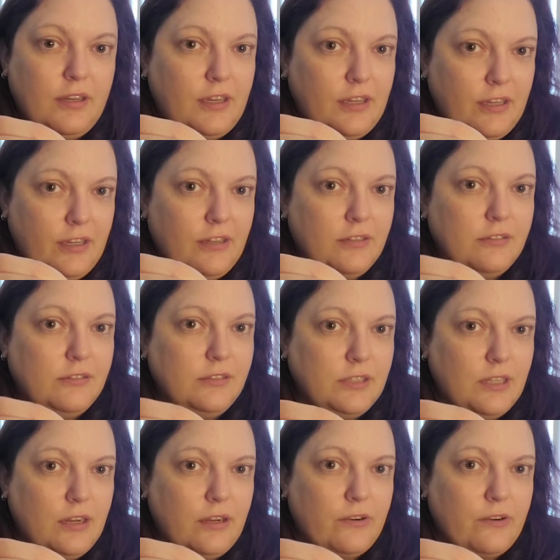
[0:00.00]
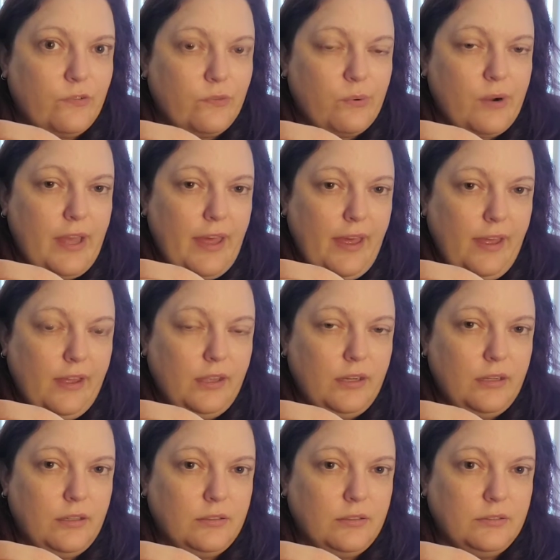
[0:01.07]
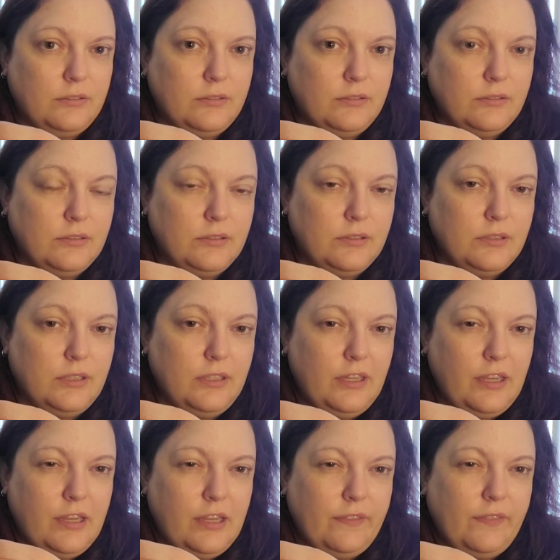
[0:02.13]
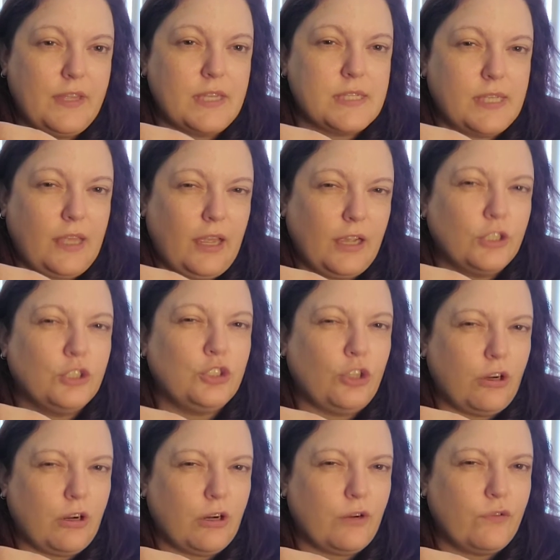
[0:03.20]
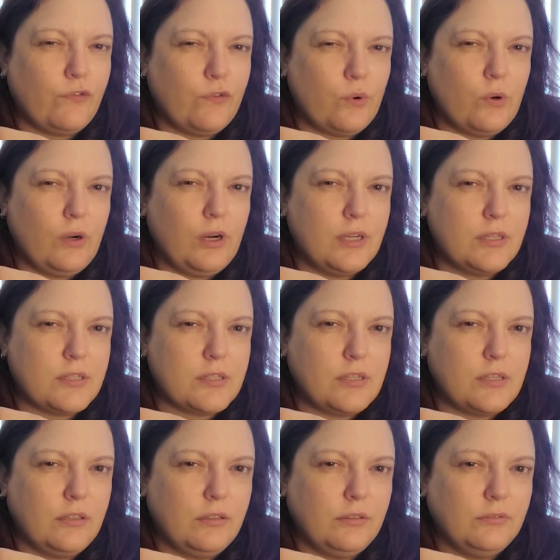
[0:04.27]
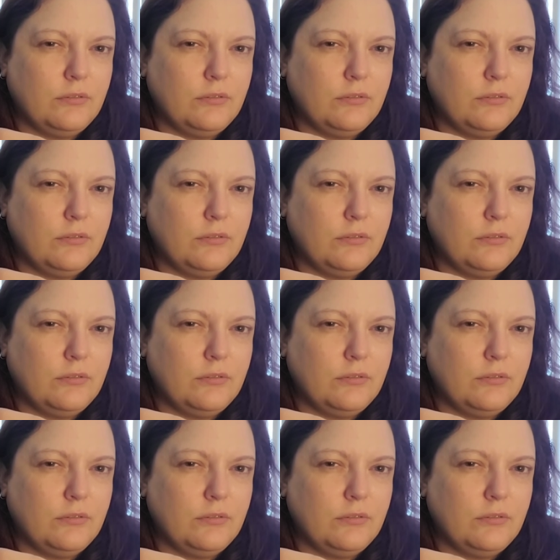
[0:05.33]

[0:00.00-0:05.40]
Again, a lot of red in this like dark forest.